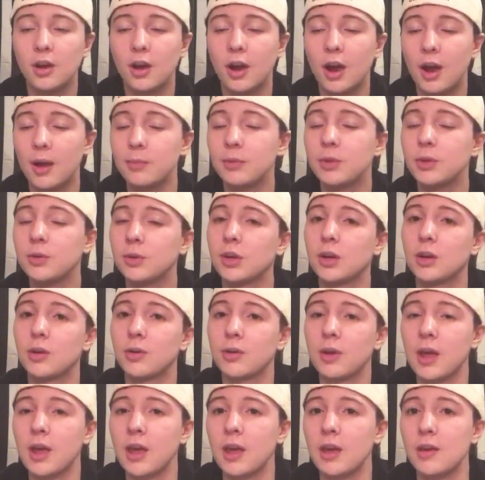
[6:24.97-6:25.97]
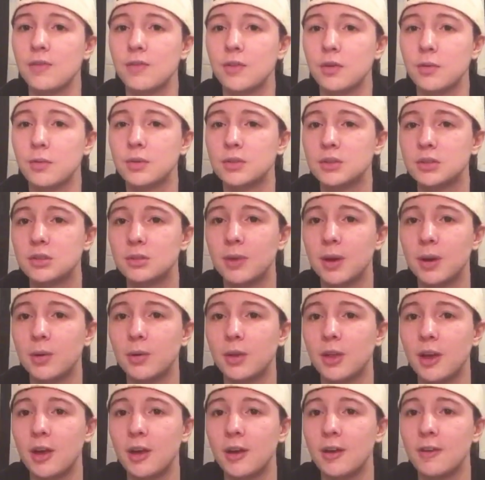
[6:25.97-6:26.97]
I'm doing okay for once in my
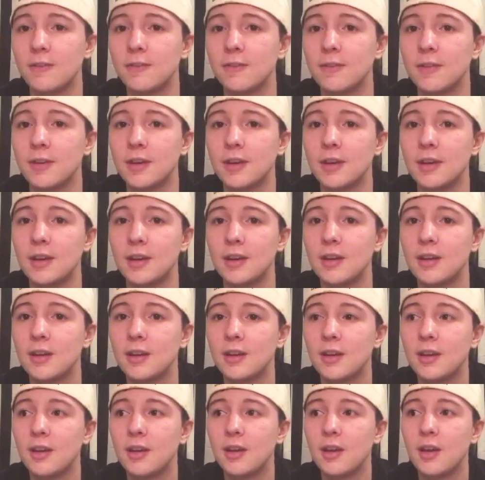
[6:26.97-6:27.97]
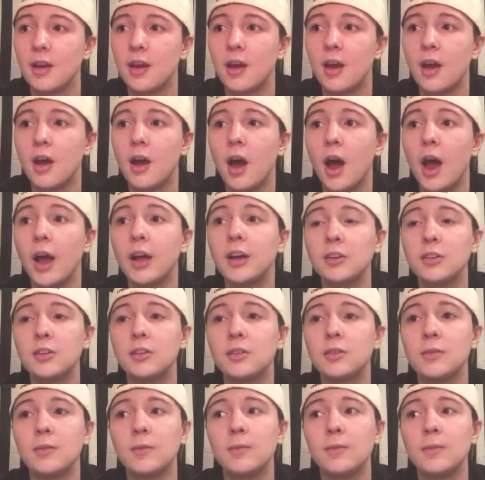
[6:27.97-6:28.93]
life, and I could